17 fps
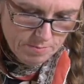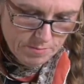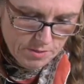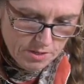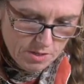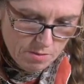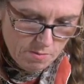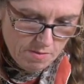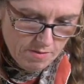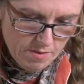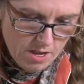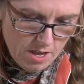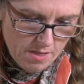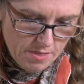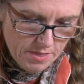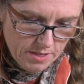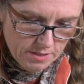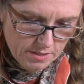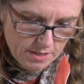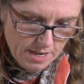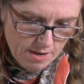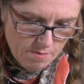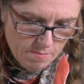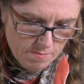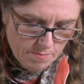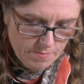So we've cut this
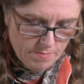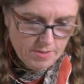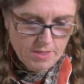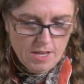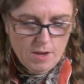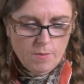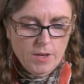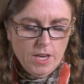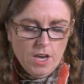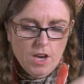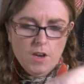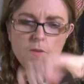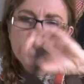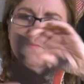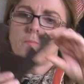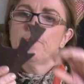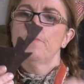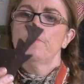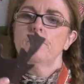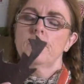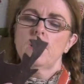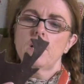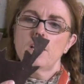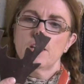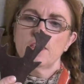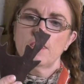out. There we go,
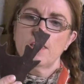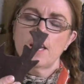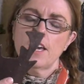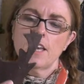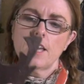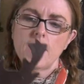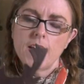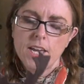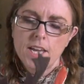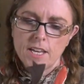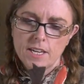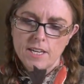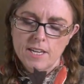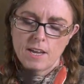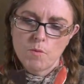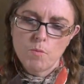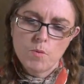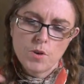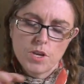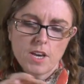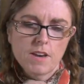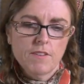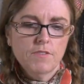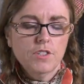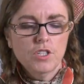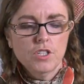like that. Now what you
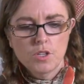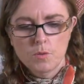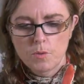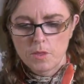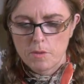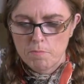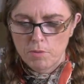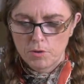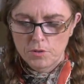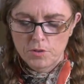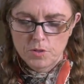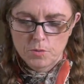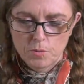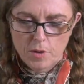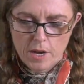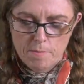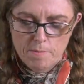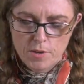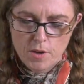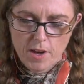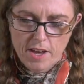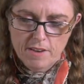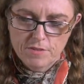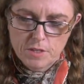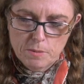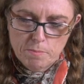have to do with the bonder web, you
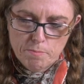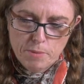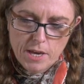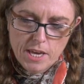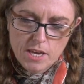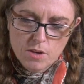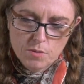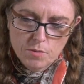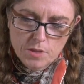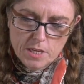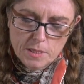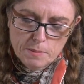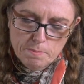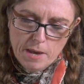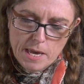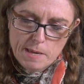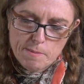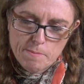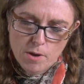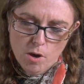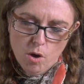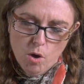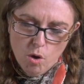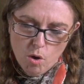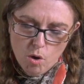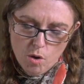have to peel this paper
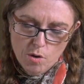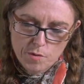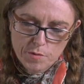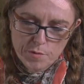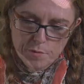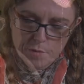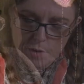off.